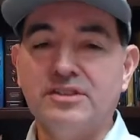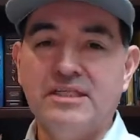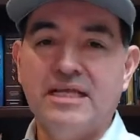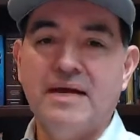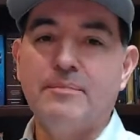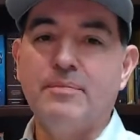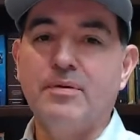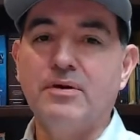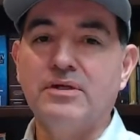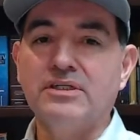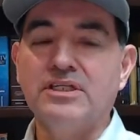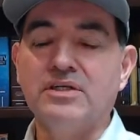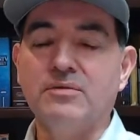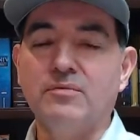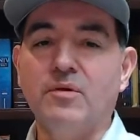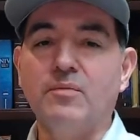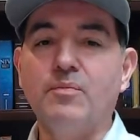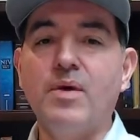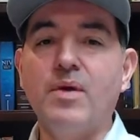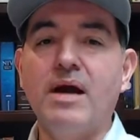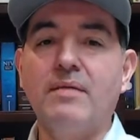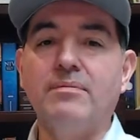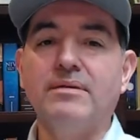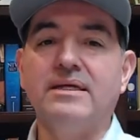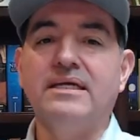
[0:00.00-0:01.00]
that person will
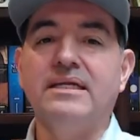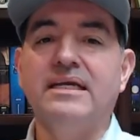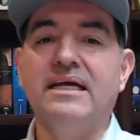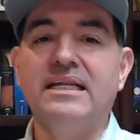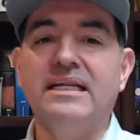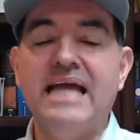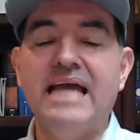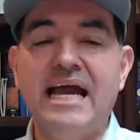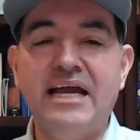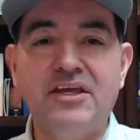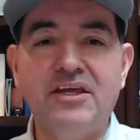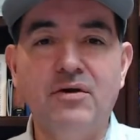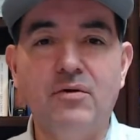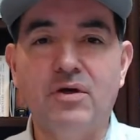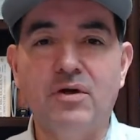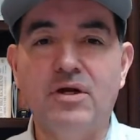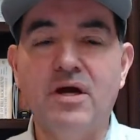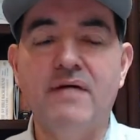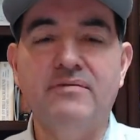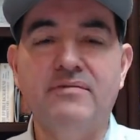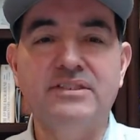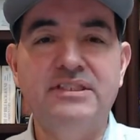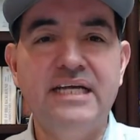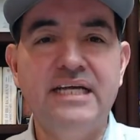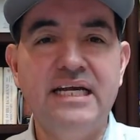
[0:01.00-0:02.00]
probably like you. A
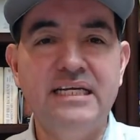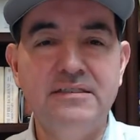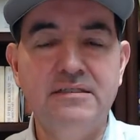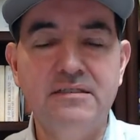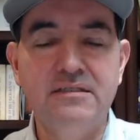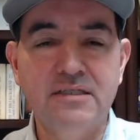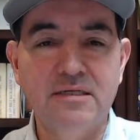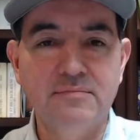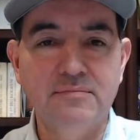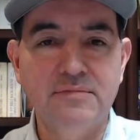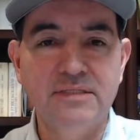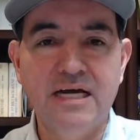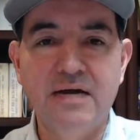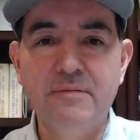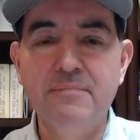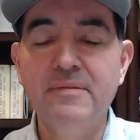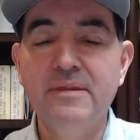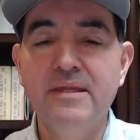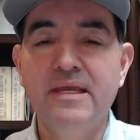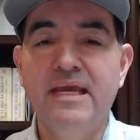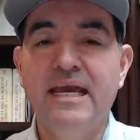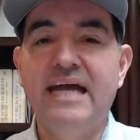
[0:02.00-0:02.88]
conversation comes up.